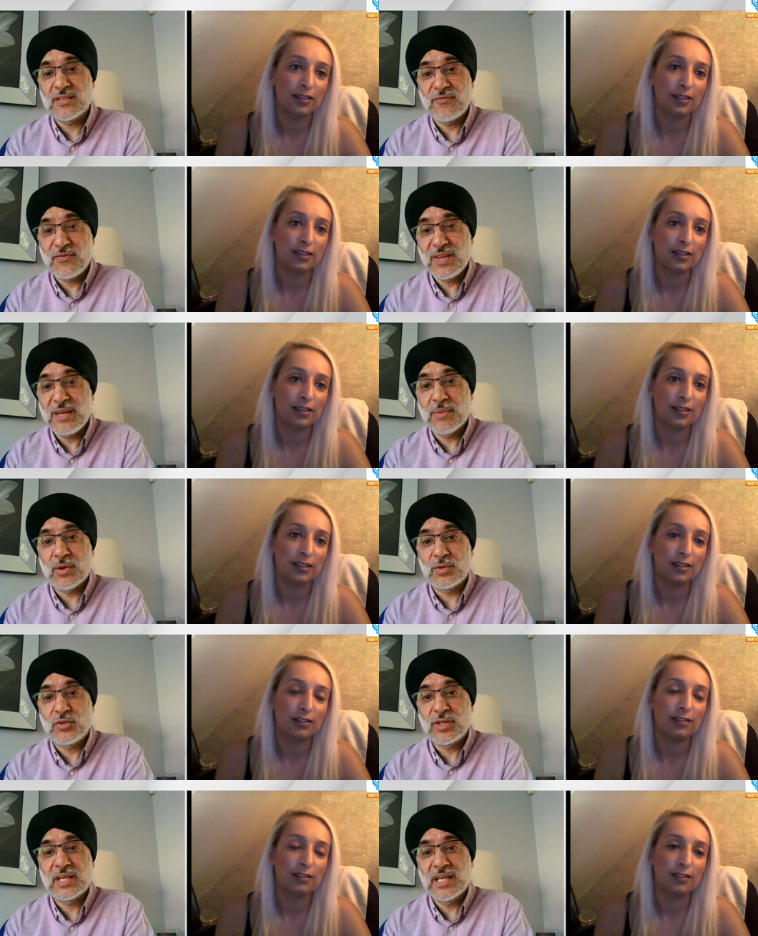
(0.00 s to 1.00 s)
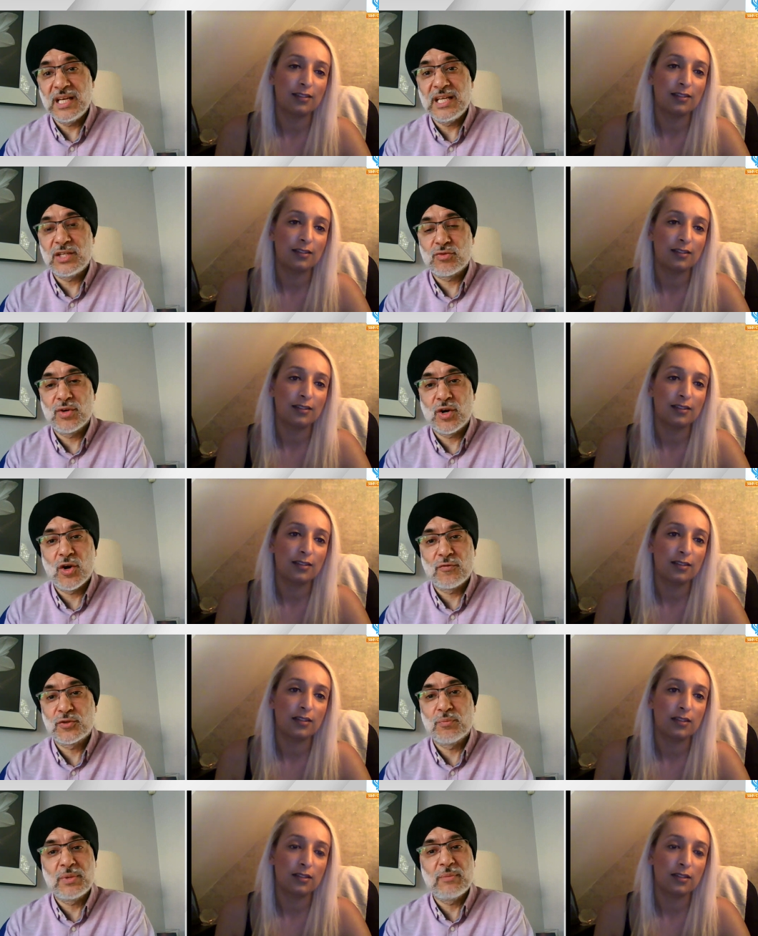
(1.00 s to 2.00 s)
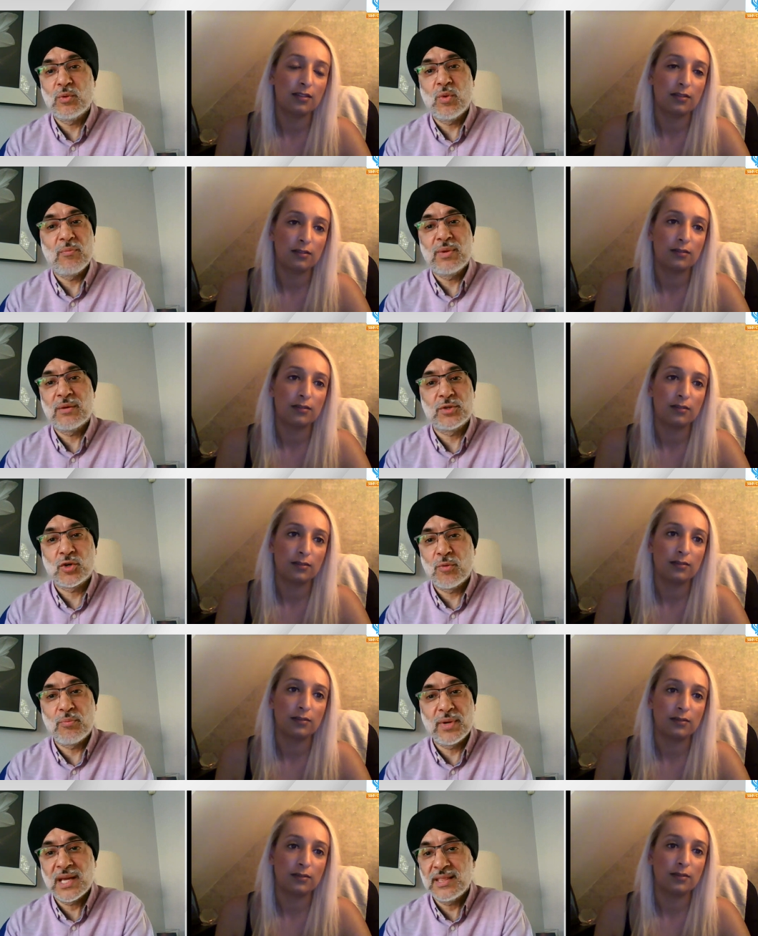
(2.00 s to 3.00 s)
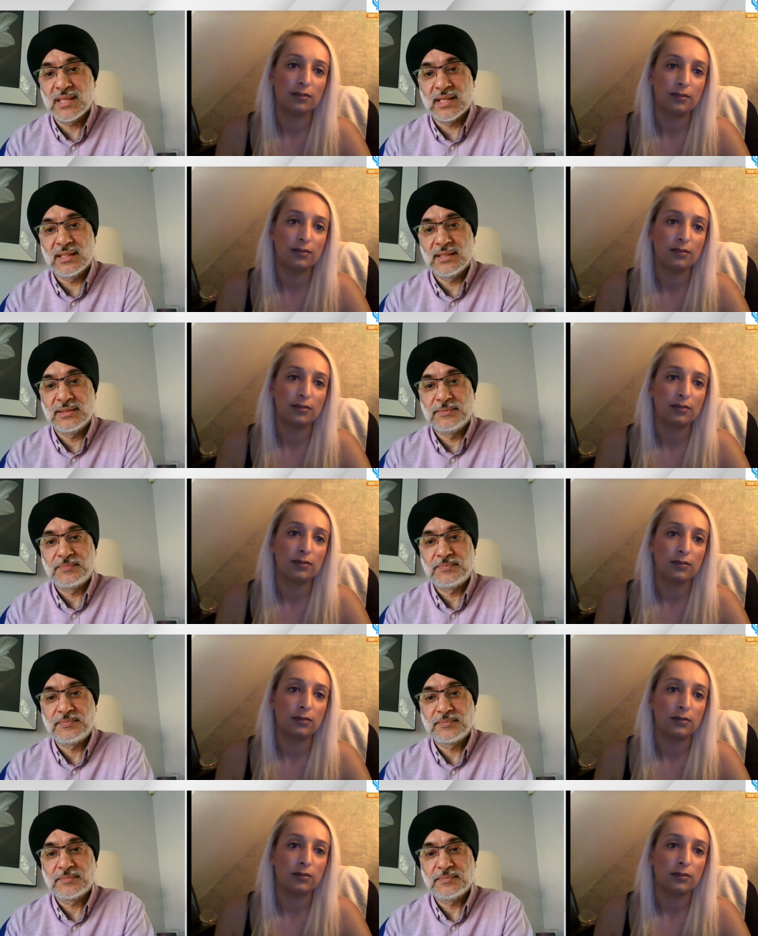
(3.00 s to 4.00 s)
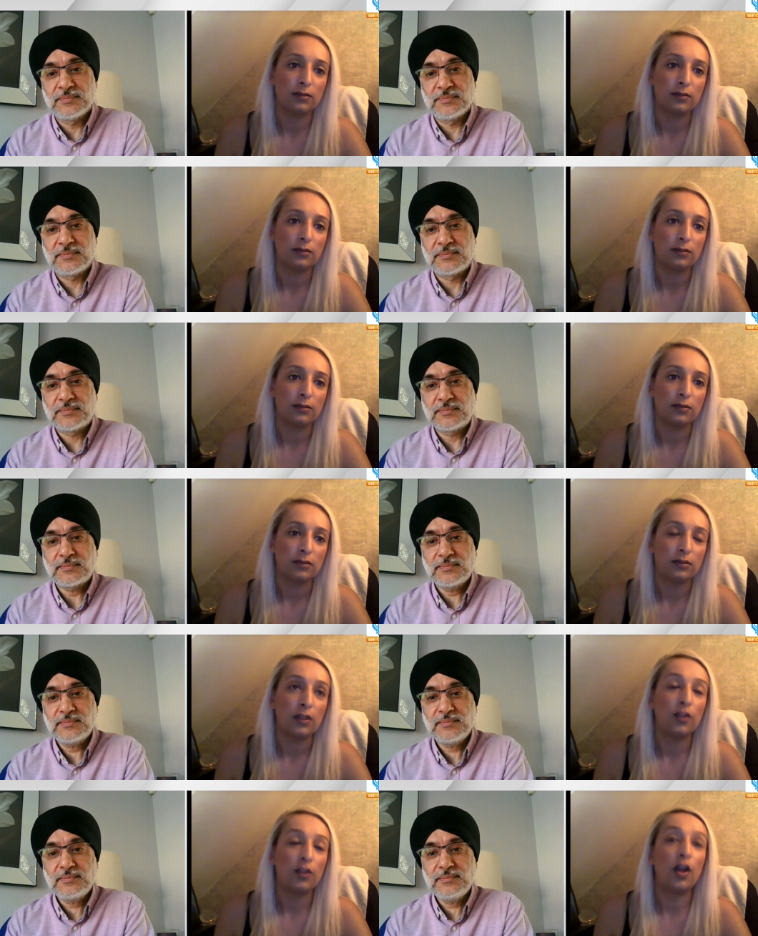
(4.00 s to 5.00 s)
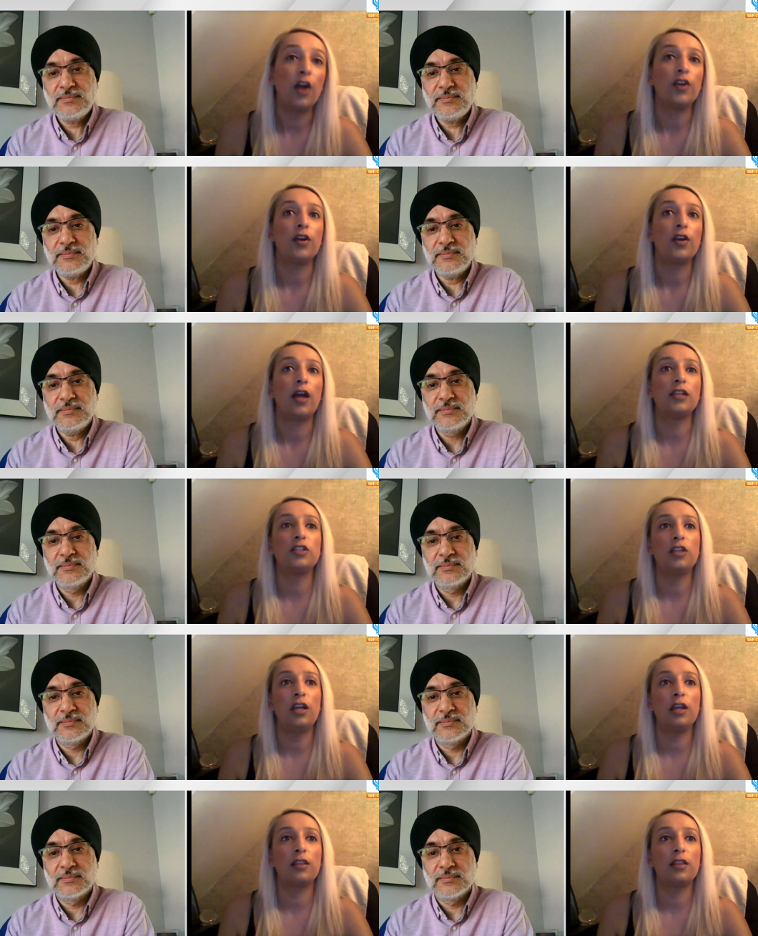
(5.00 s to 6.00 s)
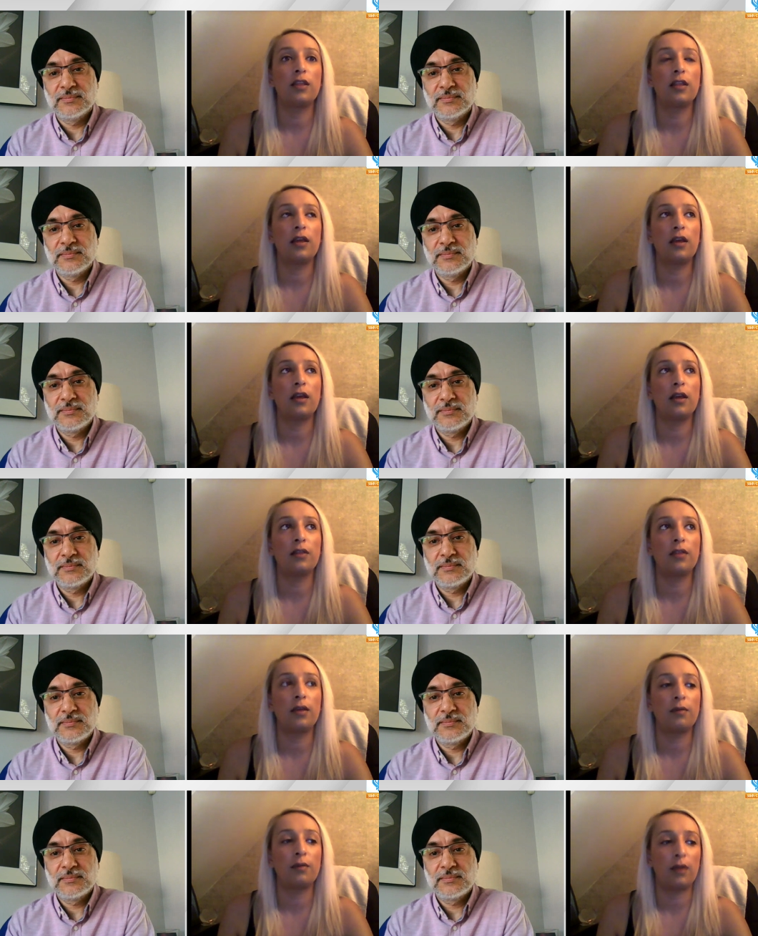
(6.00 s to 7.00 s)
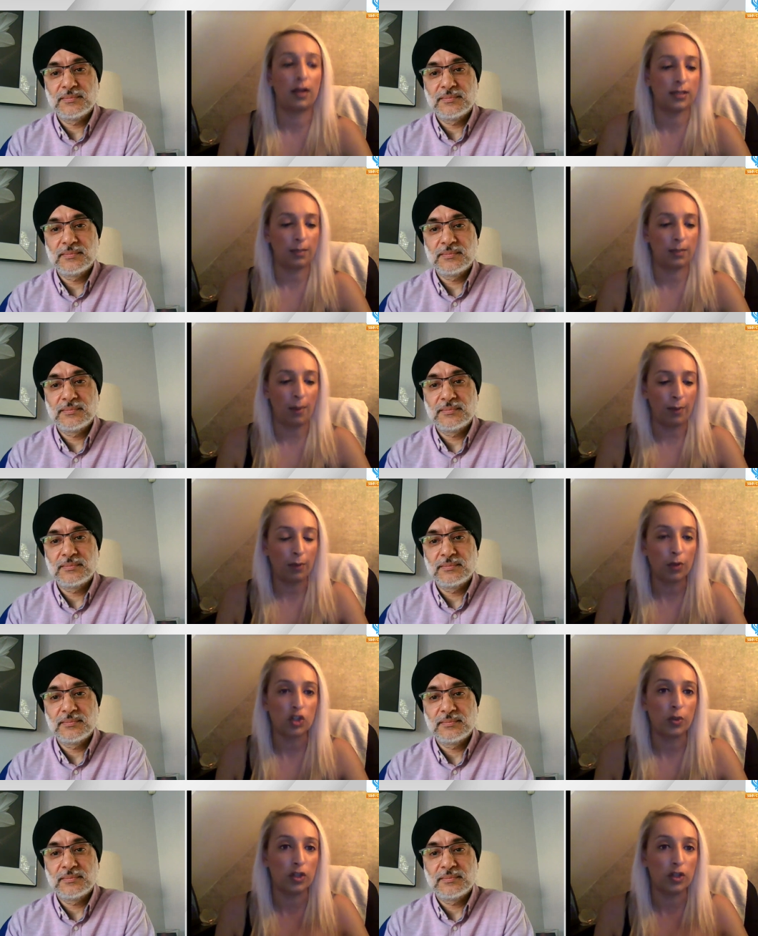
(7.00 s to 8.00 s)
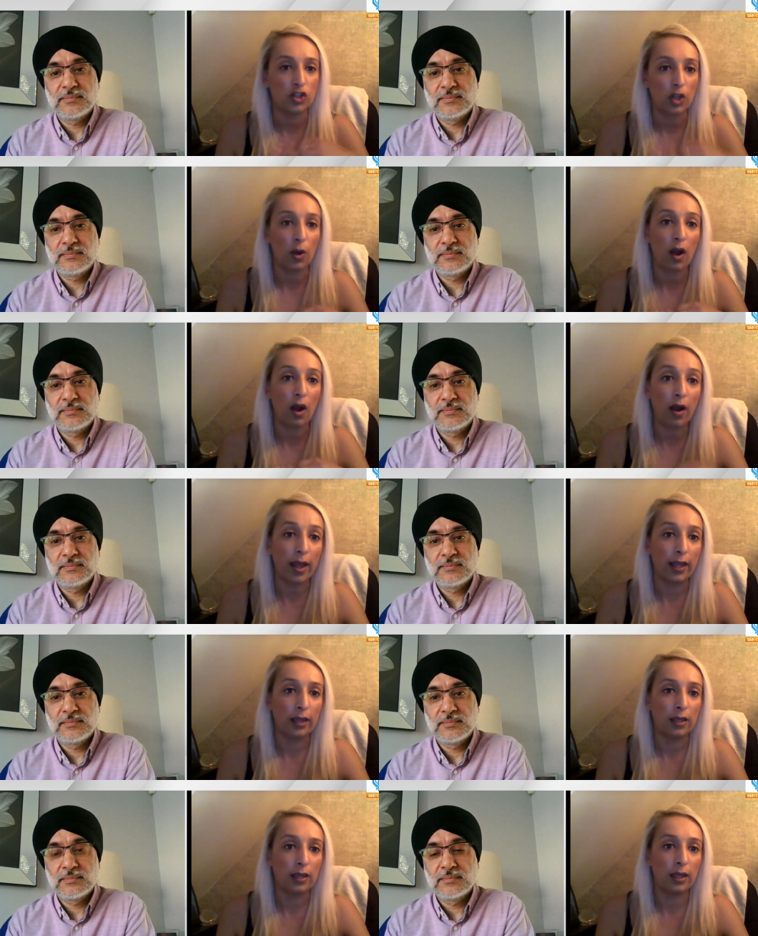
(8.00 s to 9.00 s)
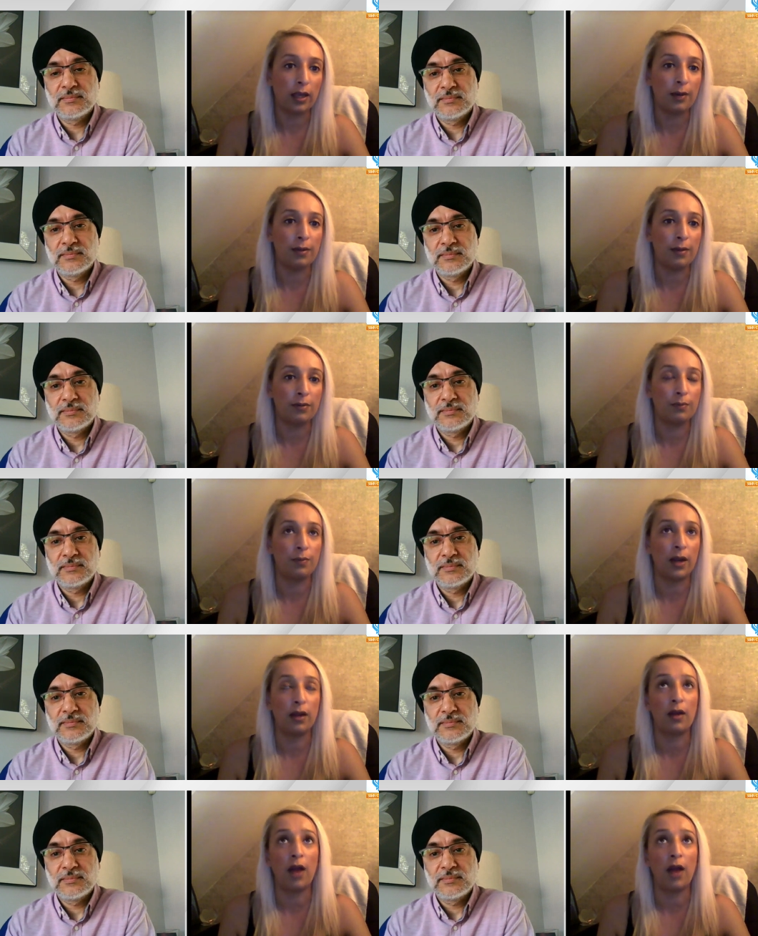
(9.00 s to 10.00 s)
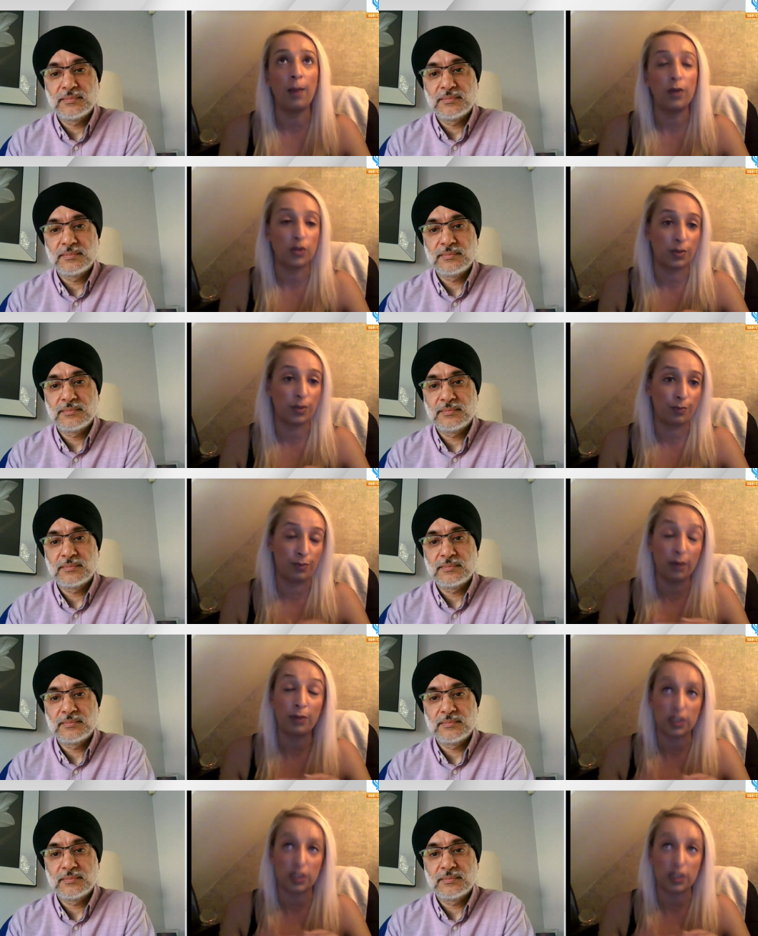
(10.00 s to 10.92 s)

Speaker 1: as, as a female, drinking a liter and a half, some people won't be able to comprehend that.
Speaker 2: No, and you know, the, the, like I said, my blood pressure went so high, and it, my high blood pressure, blood